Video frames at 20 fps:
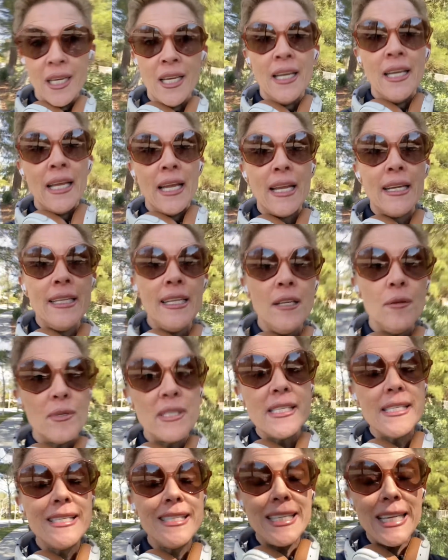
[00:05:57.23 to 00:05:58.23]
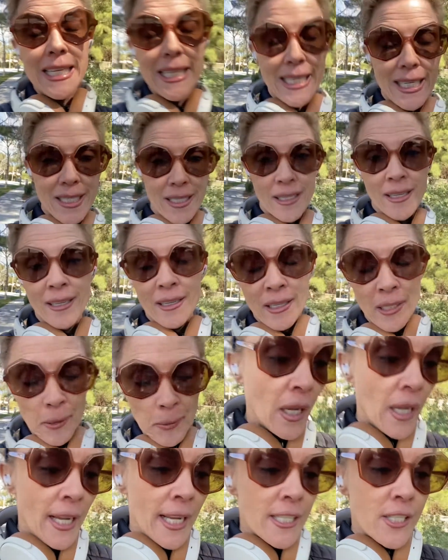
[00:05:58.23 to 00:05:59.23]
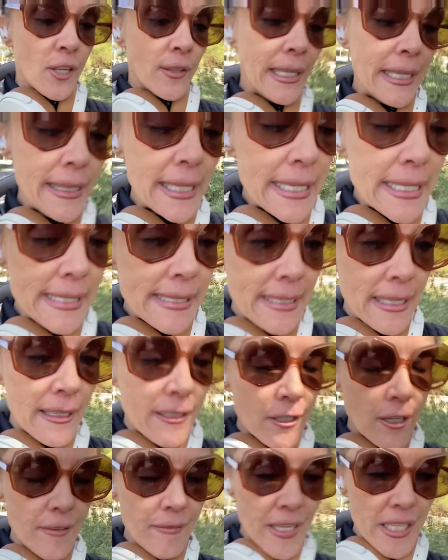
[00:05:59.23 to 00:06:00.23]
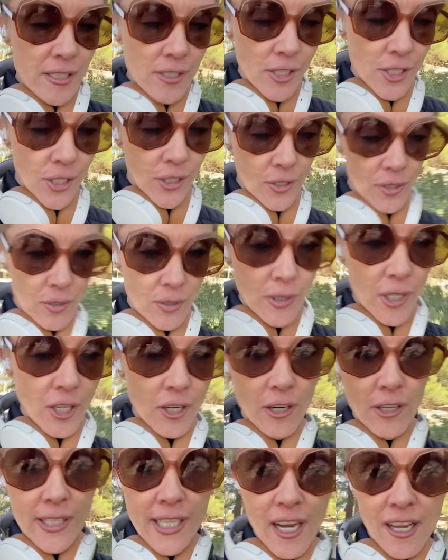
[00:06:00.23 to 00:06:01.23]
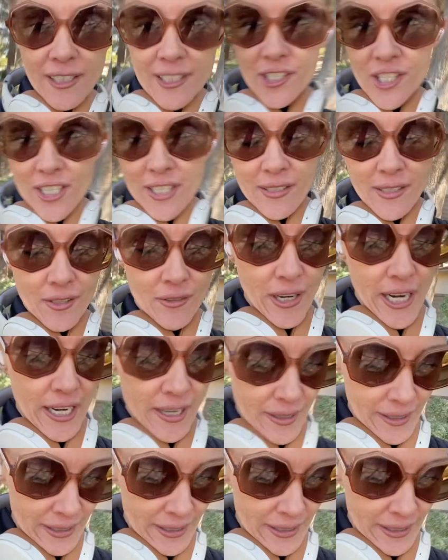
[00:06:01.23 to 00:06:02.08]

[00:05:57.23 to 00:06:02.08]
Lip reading: and he was sitting. So then they send our vets to a cardiologist, right?